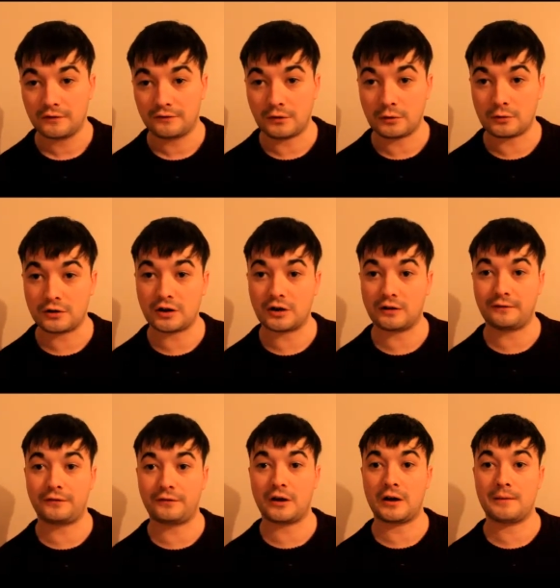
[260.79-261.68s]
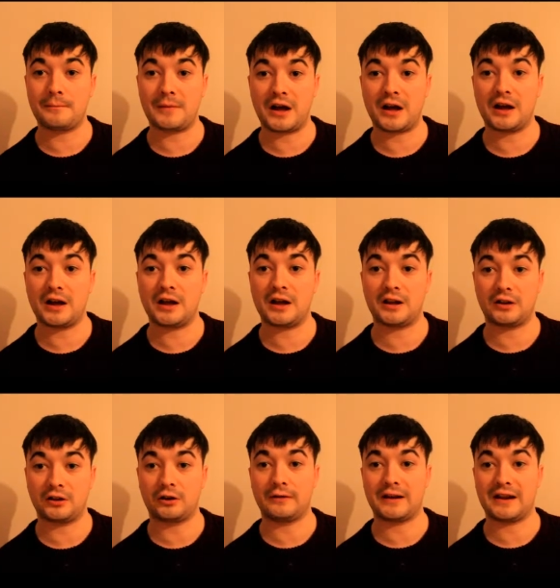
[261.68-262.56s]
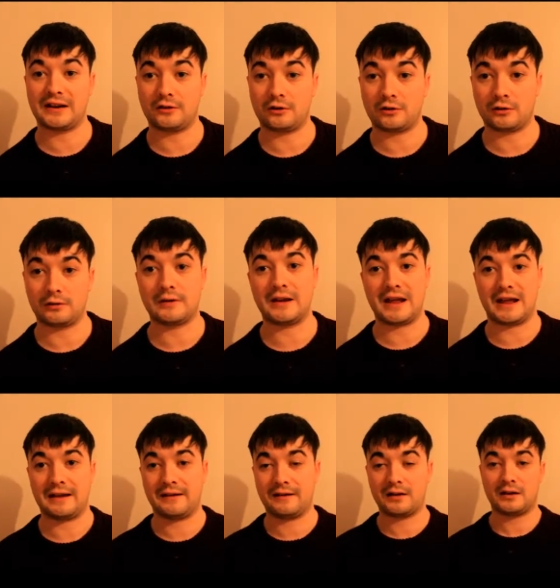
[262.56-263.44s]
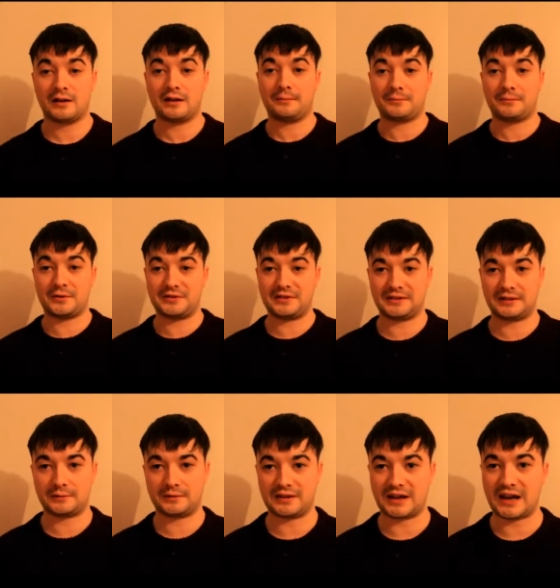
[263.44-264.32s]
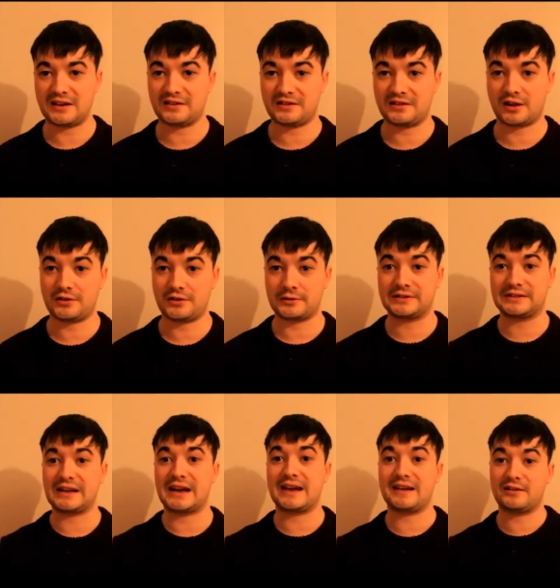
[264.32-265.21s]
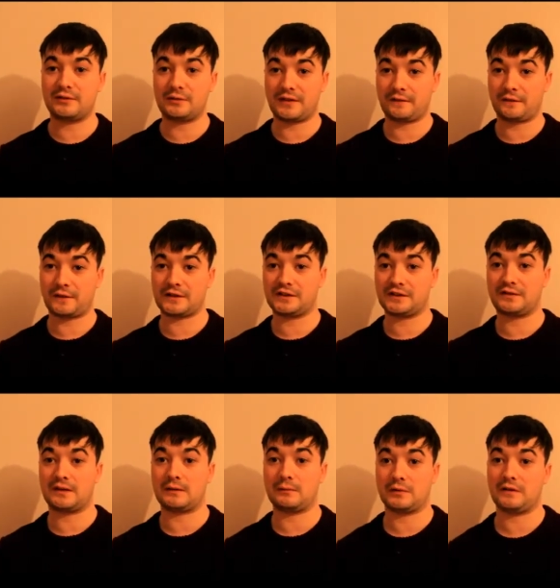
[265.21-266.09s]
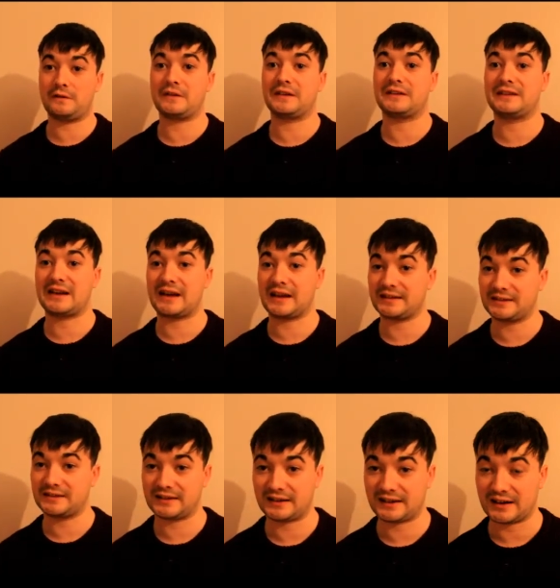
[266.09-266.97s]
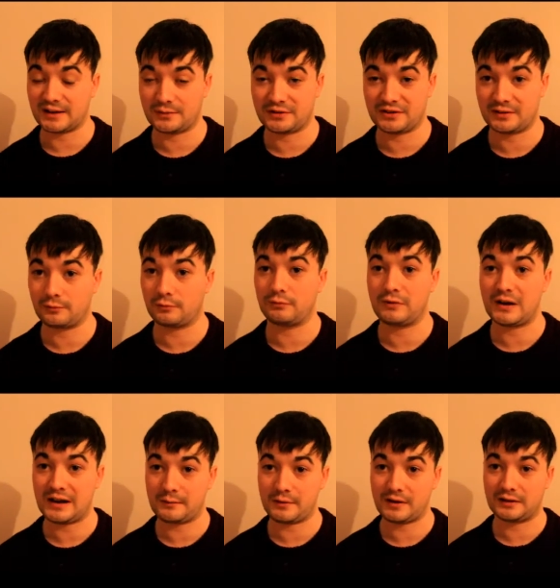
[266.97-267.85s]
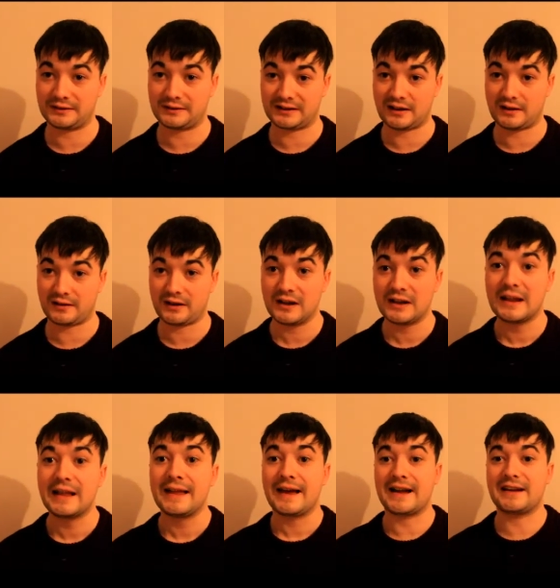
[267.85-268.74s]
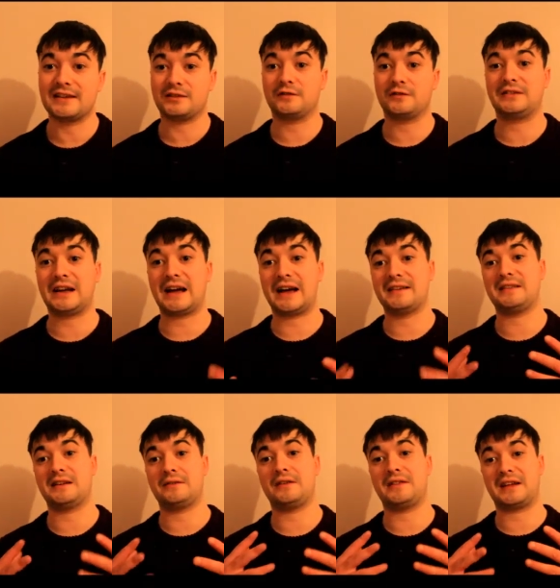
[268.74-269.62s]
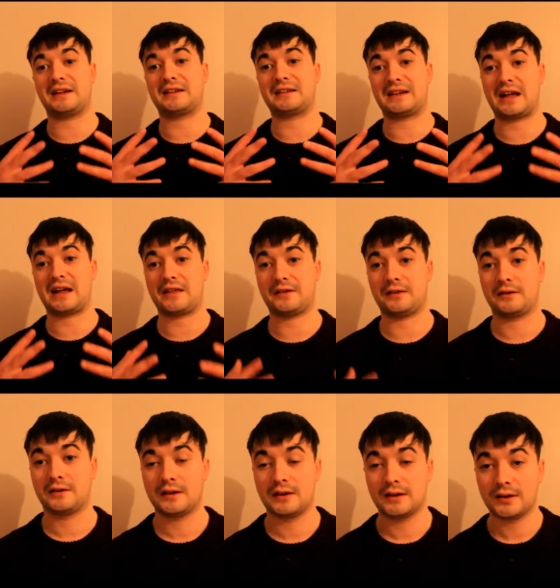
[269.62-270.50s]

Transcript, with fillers: phone call from uh, Lorraine or Renai those designs. I just thought those tie-ins with the first film were fantastic. I was just, it was really well together, and it sort of ties everything in together.